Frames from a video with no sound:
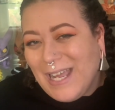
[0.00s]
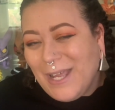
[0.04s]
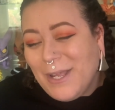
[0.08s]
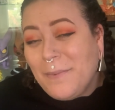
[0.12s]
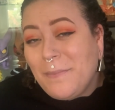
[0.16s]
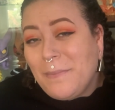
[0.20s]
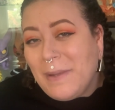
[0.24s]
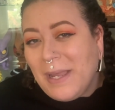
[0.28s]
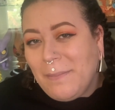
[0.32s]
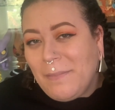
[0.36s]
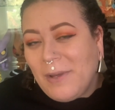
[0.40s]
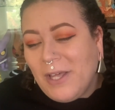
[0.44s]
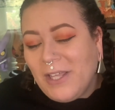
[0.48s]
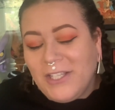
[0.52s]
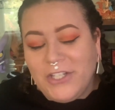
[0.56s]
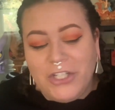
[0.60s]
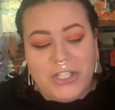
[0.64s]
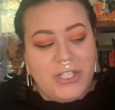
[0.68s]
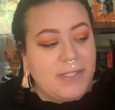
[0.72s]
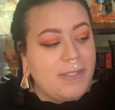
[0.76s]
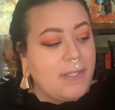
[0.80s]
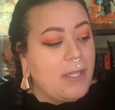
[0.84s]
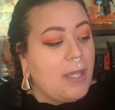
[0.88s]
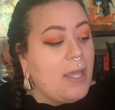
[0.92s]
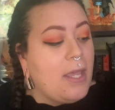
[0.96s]
My
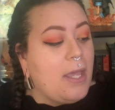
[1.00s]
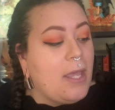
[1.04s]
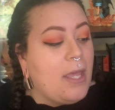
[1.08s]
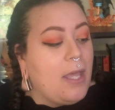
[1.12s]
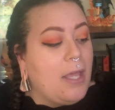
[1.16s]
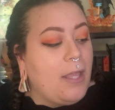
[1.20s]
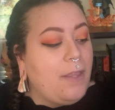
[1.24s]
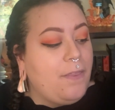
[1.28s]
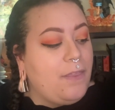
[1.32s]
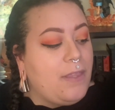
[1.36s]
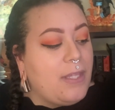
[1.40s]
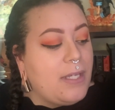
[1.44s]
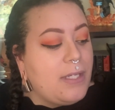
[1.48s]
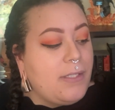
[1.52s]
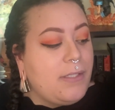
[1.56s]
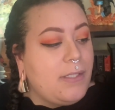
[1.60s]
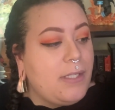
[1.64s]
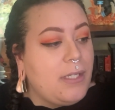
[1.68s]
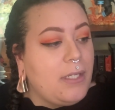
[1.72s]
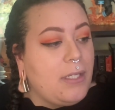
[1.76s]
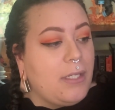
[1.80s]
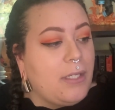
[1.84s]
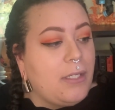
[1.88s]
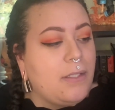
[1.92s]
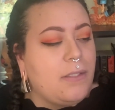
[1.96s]
apologies. This
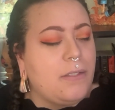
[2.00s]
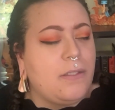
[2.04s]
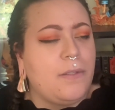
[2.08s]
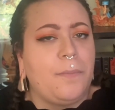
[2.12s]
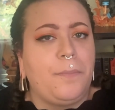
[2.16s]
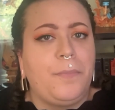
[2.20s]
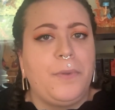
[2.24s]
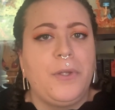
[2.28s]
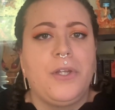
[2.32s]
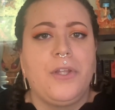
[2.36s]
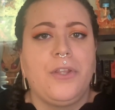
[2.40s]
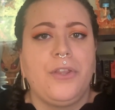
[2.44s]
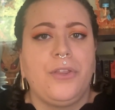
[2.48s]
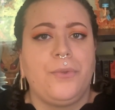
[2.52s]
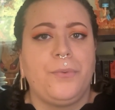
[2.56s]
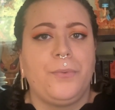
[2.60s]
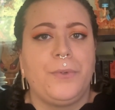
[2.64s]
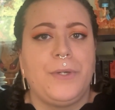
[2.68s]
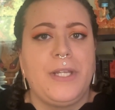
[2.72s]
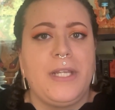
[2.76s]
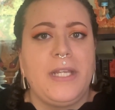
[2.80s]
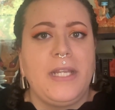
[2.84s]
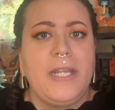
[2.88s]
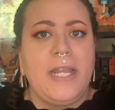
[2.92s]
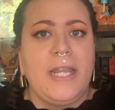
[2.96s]
is book
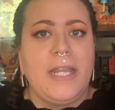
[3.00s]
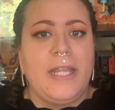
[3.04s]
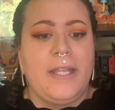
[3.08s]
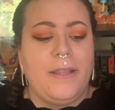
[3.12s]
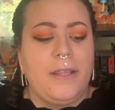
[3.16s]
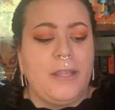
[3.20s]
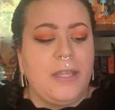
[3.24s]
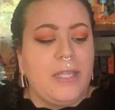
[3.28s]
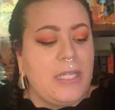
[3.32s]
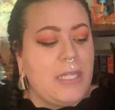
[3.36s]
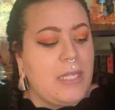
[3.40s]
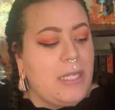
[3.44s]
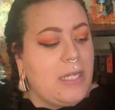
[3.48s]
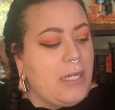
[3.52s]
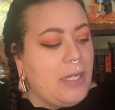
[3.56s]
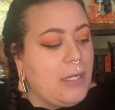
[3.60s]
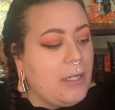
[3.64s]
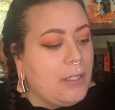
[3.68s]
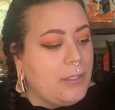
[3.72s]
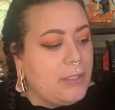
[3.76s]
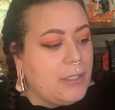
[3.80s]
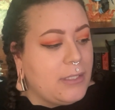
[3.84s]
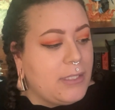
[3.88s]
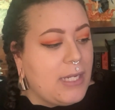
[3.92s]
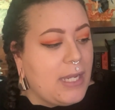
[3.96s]
three in the
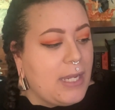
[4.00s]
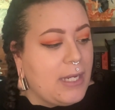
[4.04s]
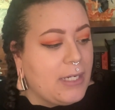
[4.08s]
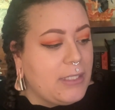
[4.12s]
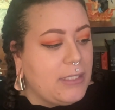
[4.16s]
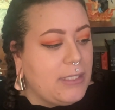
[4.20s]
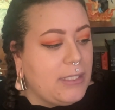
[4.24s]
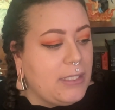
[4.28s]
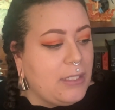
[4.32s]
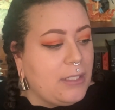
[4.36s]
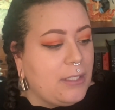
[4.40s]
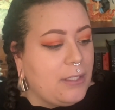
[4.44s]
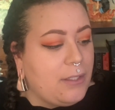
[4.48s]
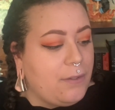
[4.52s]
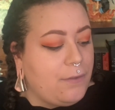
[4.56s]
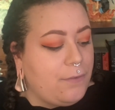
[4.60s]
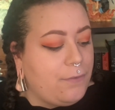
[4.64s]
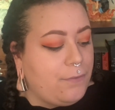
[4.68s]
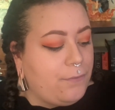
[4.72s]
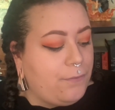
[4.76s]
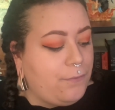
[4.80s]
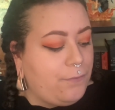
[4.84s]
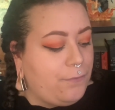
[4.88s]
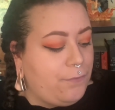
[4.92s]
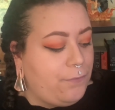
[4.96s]

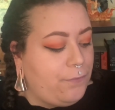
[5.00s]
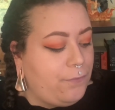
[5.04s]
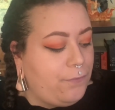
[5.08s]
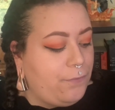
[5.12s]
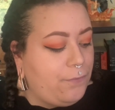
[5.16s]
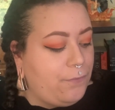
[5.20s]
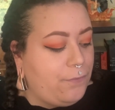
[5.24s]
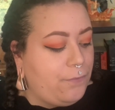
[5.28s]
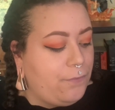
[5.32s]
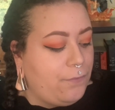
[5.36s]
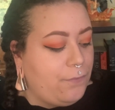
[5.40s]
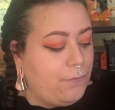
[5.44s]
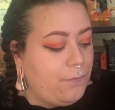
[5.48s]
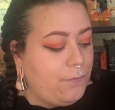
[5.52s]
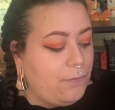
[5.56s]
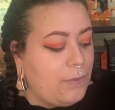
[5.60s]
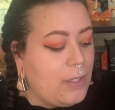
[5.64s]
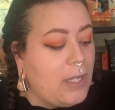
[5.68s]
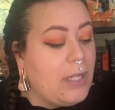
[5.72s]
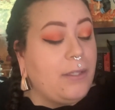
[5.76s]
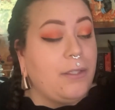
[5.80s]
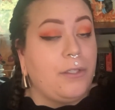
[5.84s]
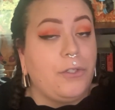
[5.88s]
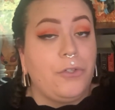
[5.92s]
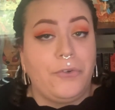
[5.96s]
detective
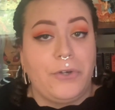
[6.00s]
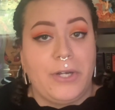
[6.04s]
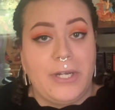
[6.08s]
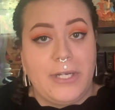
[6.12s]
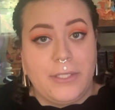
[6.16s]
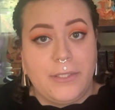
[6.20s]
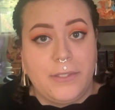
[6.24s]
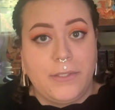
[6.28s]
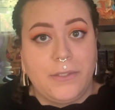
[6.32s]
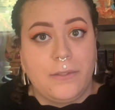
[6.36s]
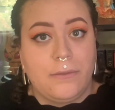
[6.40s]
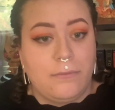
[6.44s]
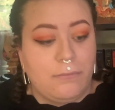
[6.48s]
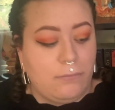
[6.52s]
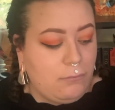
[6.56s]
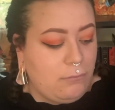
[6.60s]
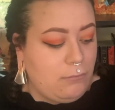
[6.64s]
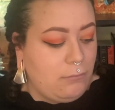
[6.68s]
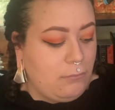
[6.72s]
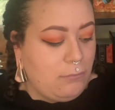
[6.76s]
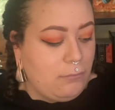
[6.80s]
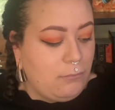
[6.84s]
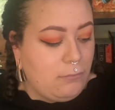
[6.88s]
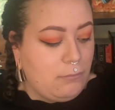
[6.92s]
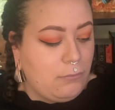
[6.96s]
Helen Grace
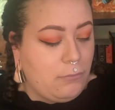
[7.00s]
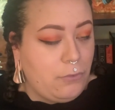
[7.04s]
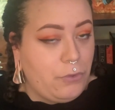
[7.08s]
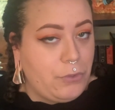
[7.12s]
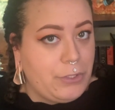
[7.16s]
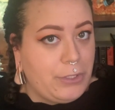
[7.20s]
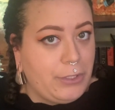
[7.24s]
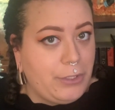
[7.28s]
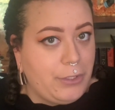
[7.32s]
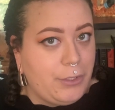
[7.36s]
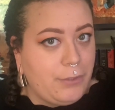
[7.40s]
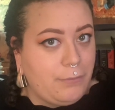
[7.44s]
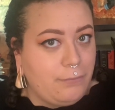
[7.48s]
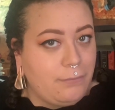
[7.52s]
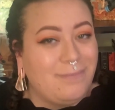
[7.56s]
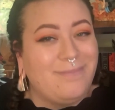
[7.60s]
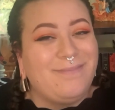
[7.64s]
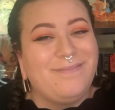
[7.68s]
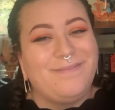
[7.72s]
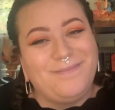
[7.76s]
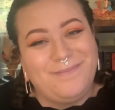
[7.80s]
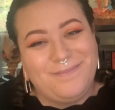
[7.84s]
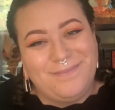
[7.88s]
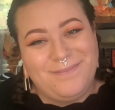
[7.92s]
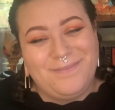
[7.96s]
thriller
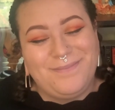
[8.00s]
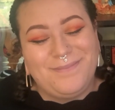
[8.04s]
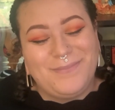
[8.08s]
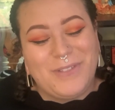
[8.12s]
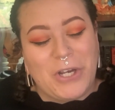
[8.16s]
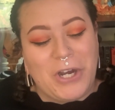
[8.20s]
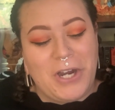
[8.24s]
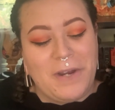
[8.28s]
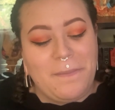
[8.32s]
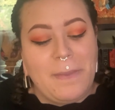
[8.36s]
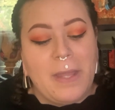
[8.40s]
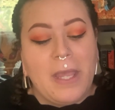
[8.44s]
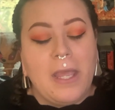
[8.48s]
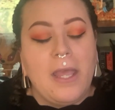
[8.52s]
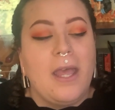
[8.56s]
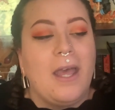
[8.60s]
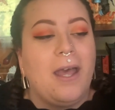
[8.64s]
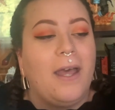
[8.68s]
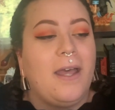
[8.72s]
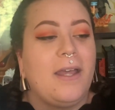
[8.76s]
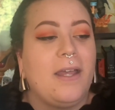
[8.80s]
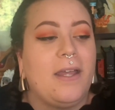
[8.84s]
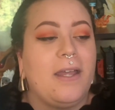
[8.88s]
sorry. Uh,